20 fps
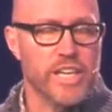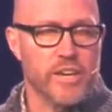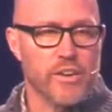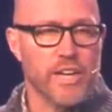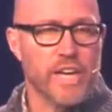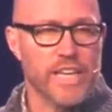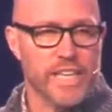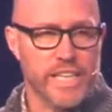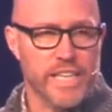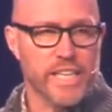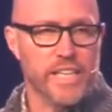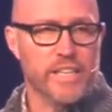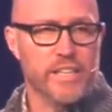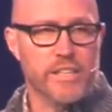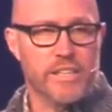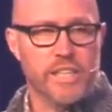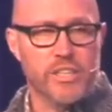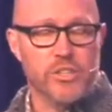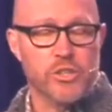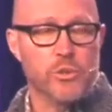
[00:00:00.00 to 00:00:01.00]
out. I get it.
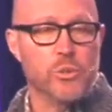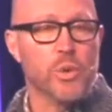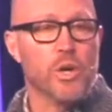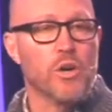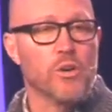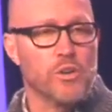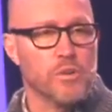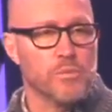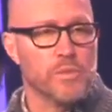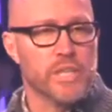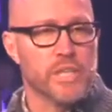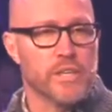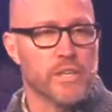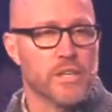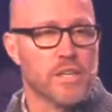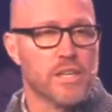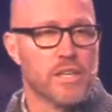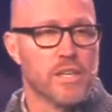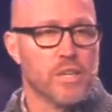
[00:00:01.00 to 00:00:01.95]
And you're welcome here.